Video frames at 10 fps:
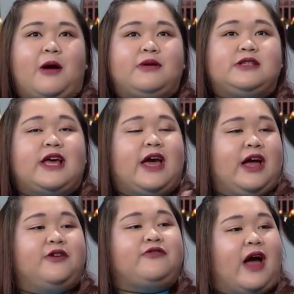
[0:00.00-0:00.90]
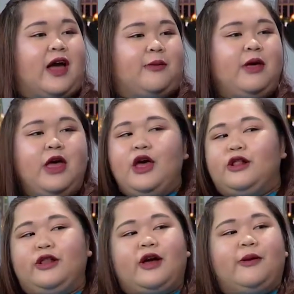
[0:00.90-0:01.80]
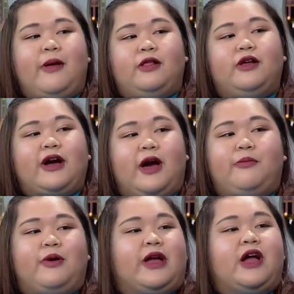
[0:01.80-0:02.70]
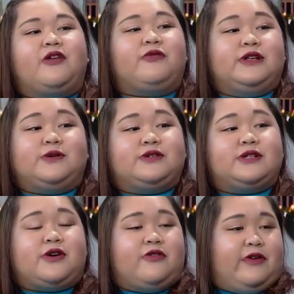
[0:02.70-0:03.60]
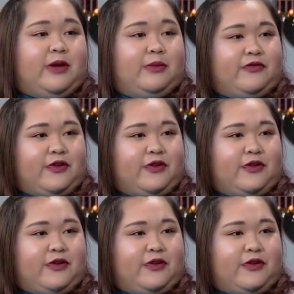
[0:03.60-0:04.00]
I would say ahead of time, look up what kind of resources are available for